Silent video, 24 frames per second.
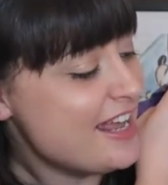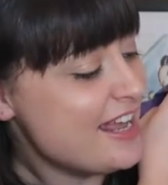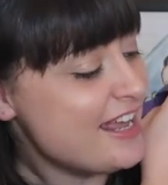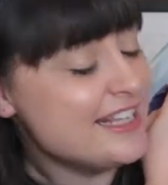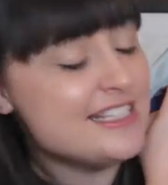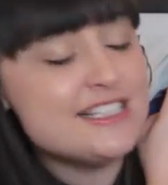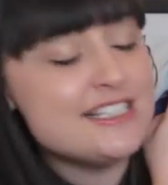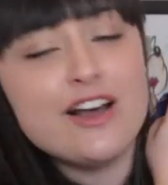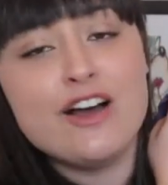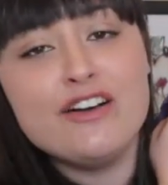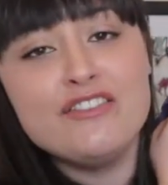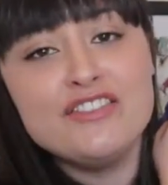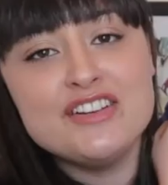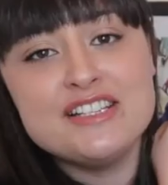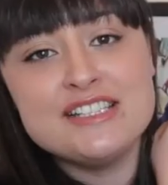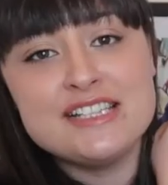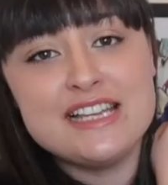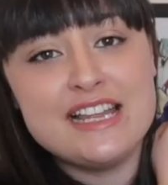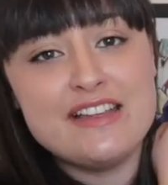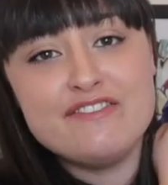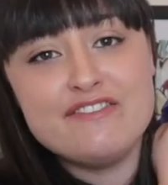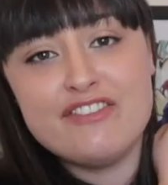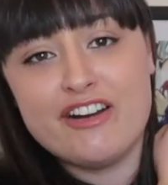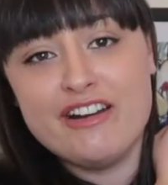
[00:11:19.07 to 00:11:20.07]
It's
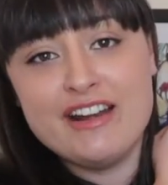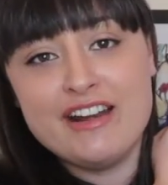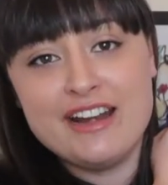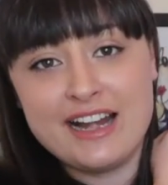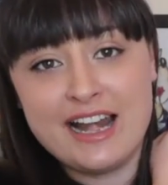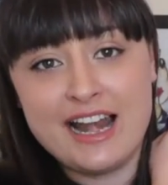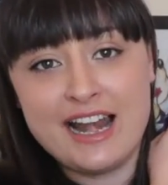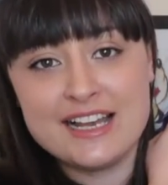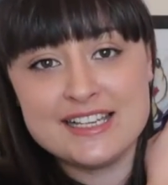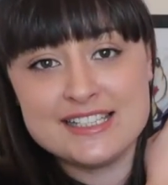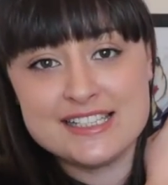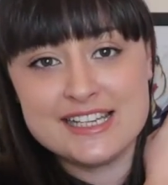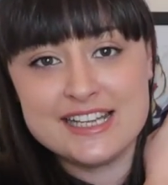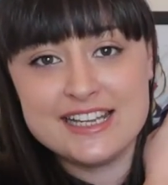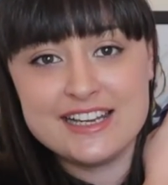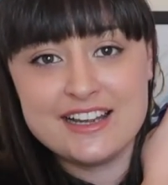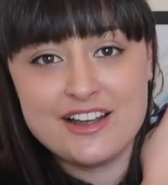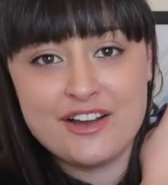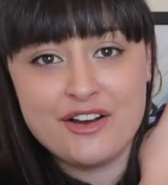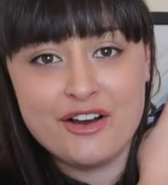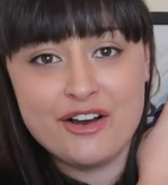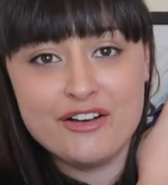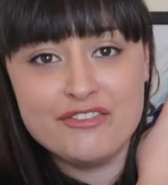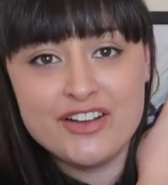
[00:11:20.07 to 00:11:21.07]
obviously very
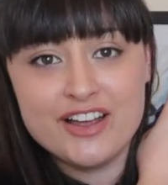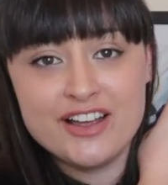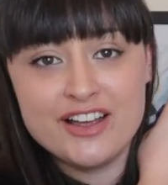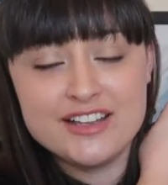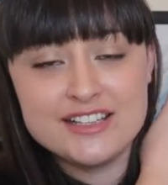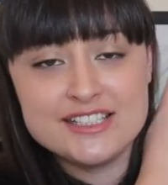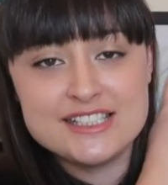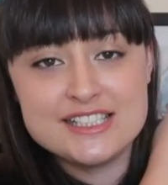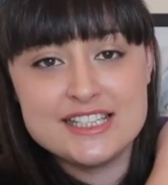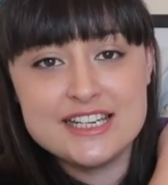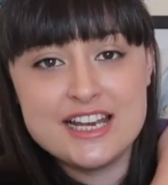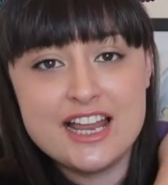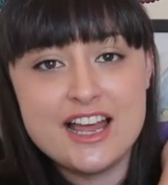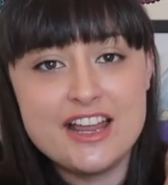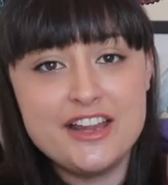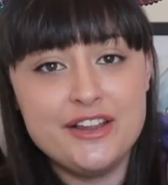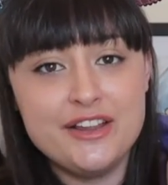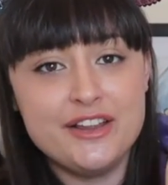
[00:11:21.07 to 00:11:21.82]
classic of Ursula.